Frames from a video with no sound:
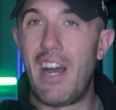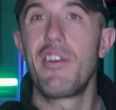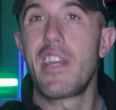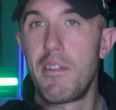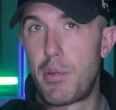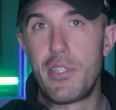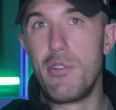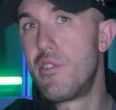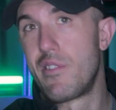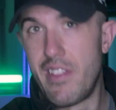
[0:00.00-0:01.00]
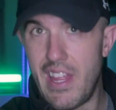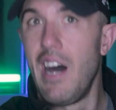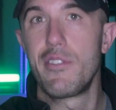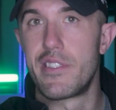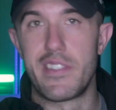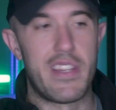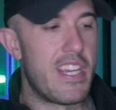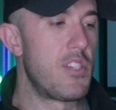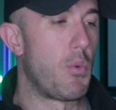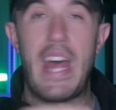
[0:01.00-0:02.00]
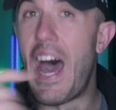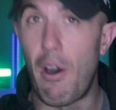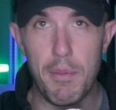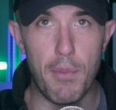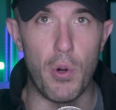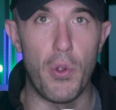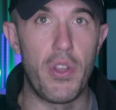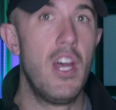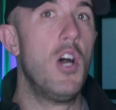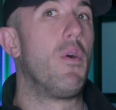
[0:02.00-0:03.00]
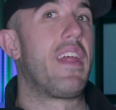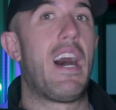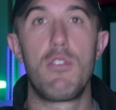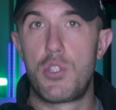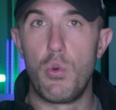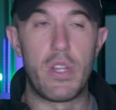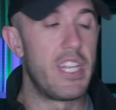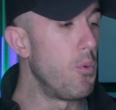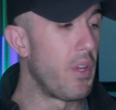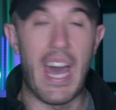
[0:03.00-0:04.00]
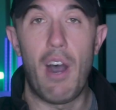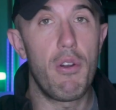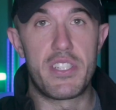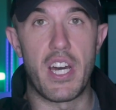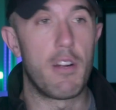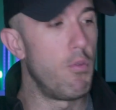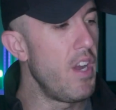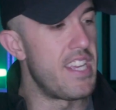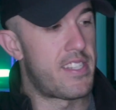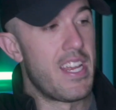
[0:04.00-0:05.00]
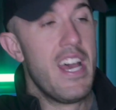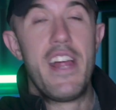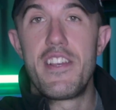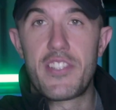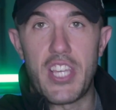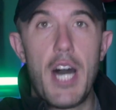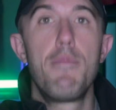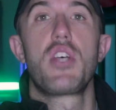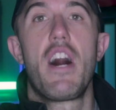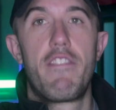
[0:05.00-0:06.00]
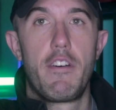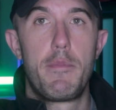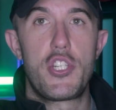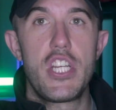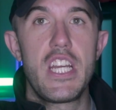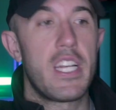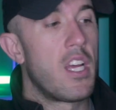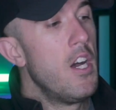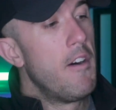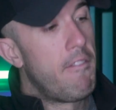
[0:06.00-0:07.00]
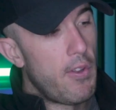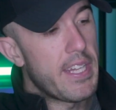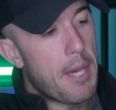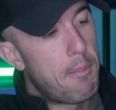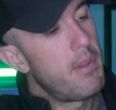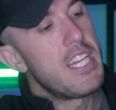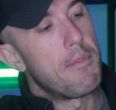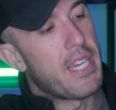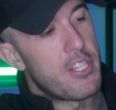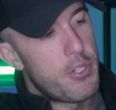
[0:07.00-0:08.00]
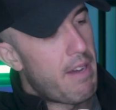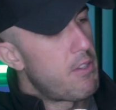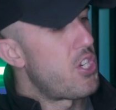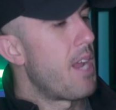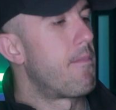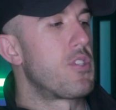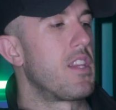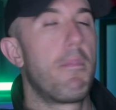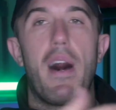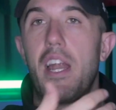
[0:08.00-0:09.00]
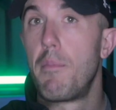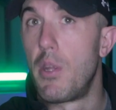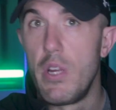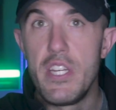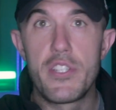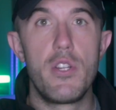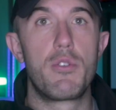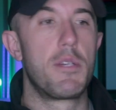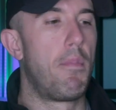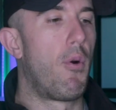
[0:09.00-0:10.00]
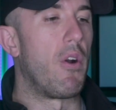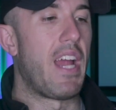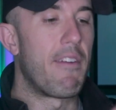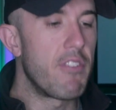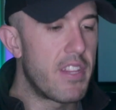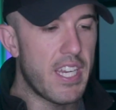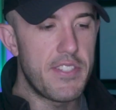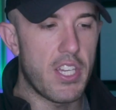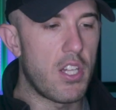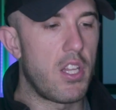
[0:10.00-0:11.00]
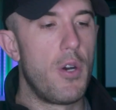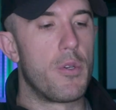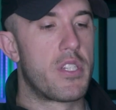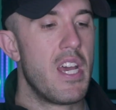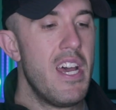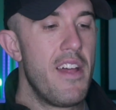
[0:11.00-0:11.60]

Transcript: now you can produce thousands of these without a mold, without tooling, without a a ton of waste. This comes off of a machine fully complete because you have the chamfers on the bottom. There is no support. Everything is enclosed.